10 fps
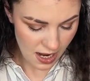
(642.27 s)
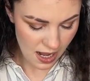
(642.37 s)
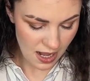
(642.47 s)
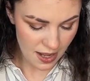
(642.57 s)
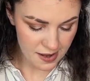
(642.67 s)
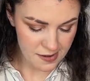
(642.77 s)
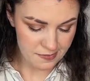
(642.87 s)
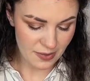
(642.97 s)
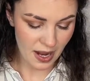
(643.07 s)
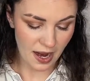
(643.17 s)
I
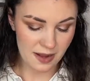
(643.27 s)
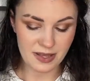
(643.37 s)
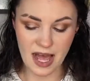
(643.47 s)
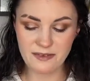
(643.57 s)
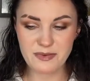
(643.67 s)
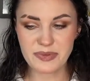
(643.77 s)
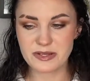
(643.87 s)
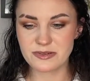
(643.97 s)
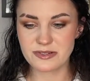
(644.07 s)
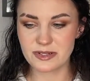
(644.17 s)
haven't
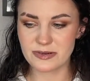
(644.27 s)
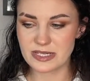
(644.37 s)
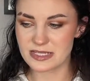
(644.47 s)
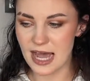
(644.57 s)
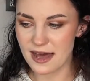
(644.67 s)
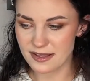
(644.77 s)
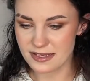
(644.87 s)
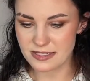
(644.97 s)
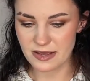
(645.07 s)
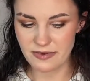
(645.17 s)
been doing
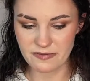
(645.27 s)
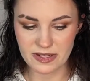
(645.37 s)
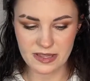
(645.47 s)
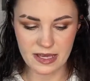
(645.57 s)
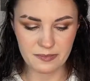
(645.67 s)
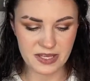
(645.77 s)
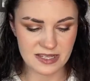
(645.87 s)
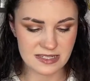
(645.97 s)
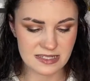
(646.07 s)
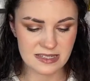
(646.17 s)
tallies of everything
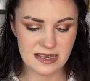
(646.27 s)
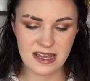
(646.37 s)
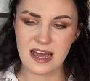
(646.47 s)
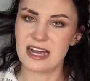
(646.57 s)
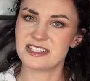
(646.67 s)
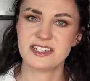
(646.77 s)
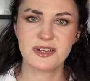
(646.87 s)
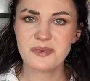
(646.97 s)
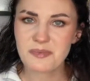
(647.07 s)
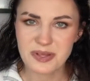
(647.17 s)
because I just don't
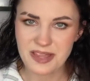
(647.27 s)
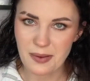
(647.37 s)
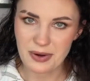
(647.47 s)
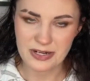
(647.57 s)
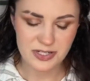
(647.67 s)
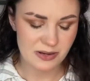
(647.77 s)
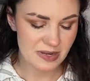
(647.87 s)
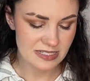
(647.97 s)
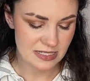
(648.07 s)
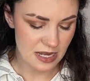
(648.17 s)
want to put that pressure on
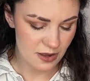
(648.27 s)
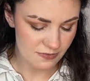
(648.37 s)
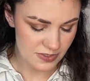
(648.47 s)
myself.